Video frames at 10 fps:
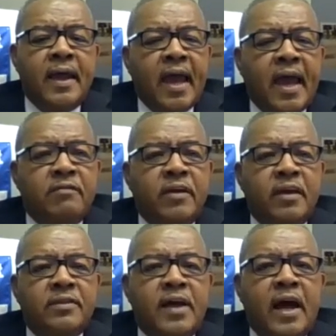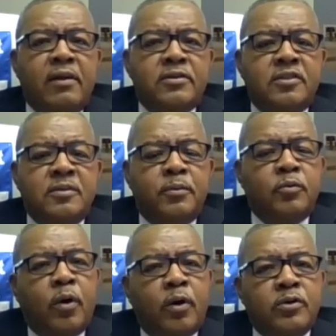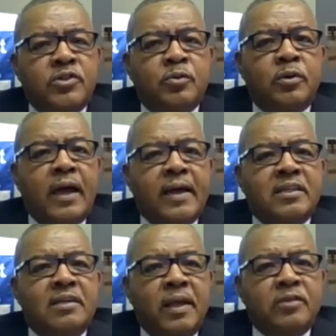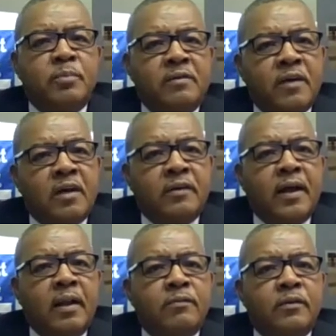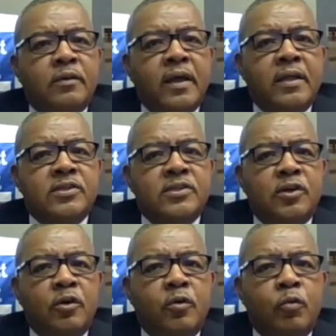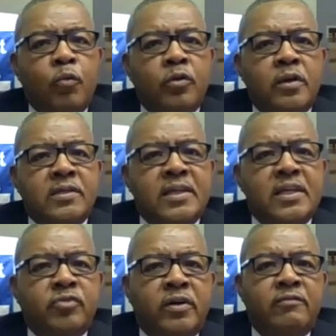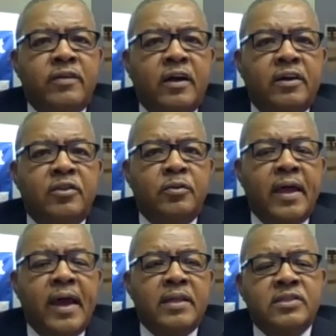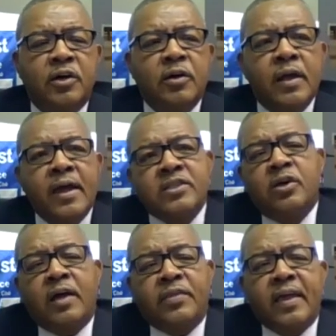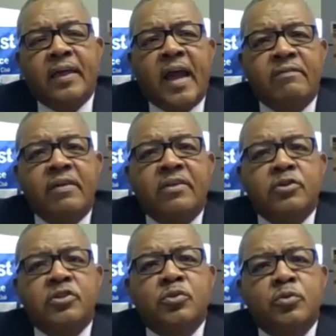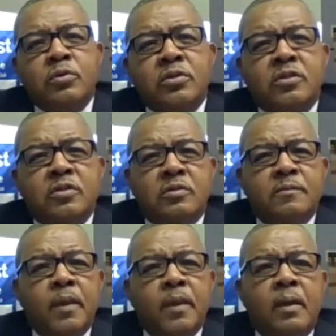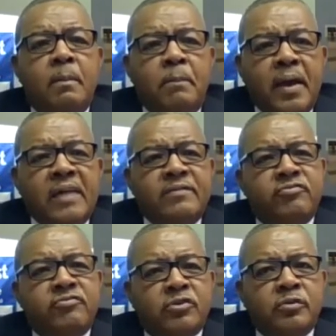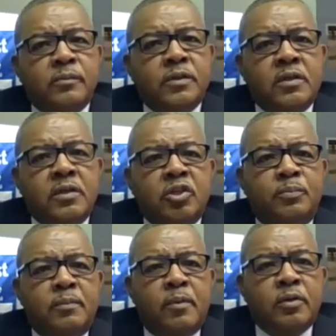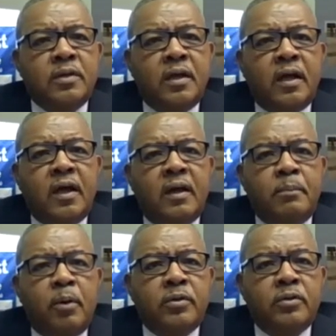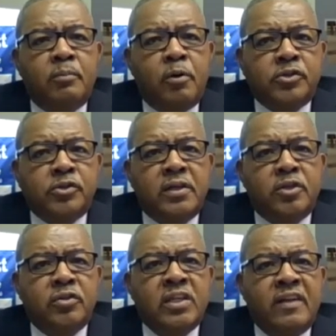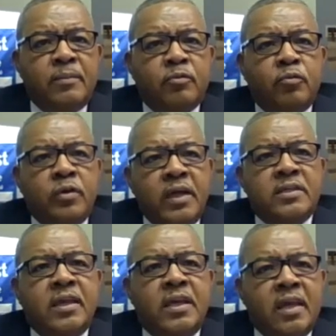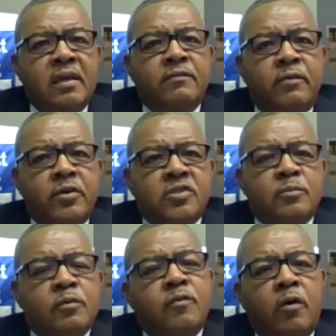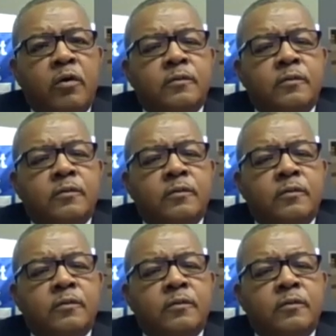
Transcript: having dollars to put water and sewer lines in place would be very, very helpful. And so the city is trying to figure out how to do that. So I think having those tools to build infrastructure to promote both commercial and industrial development is key for us to move forward.